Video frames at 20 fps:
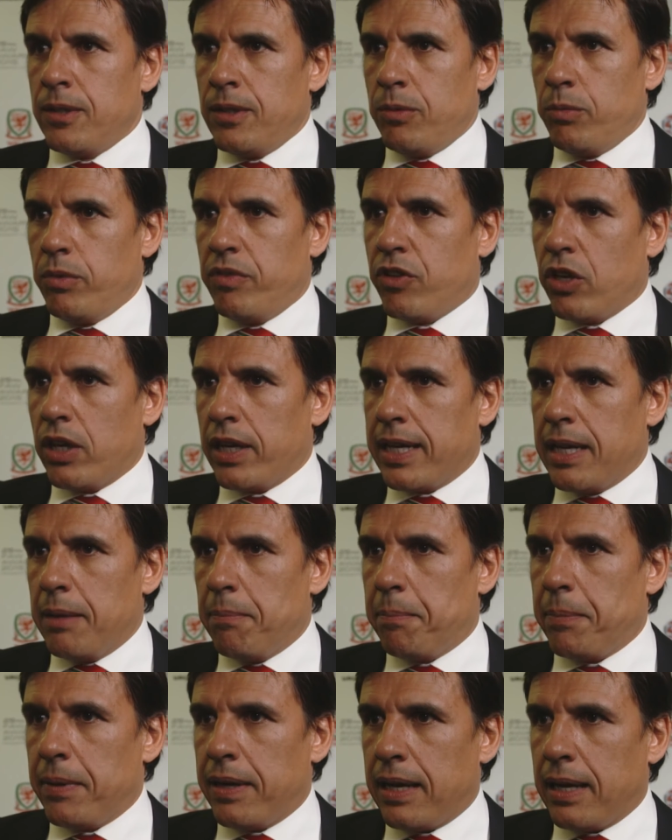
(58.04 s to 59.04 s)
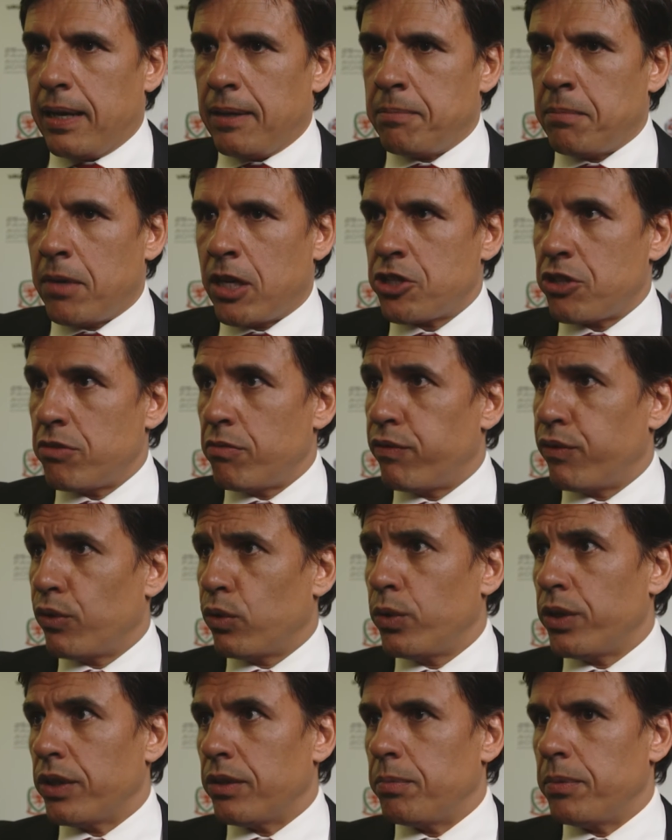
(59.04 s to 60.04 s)
we've got to keep marching
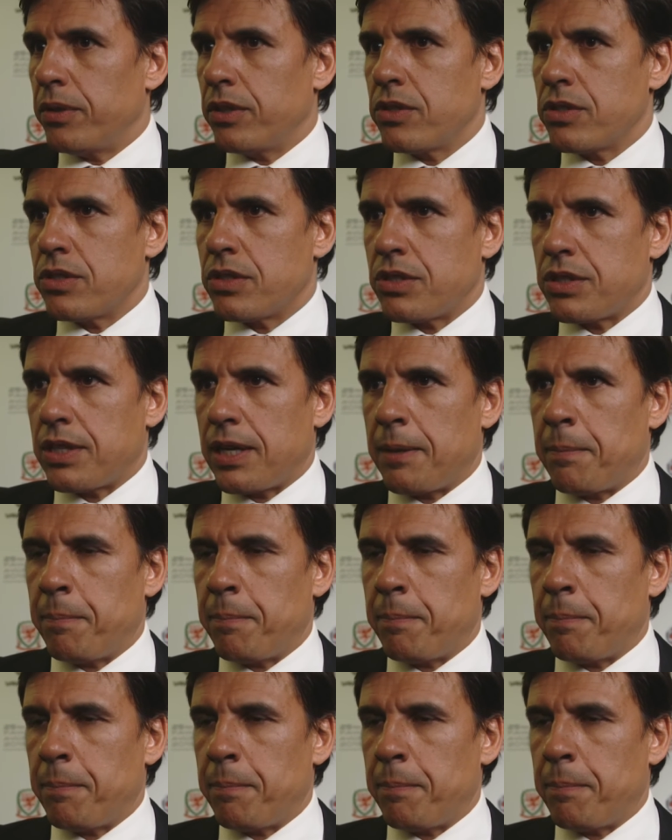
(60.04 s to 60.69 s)
forward, because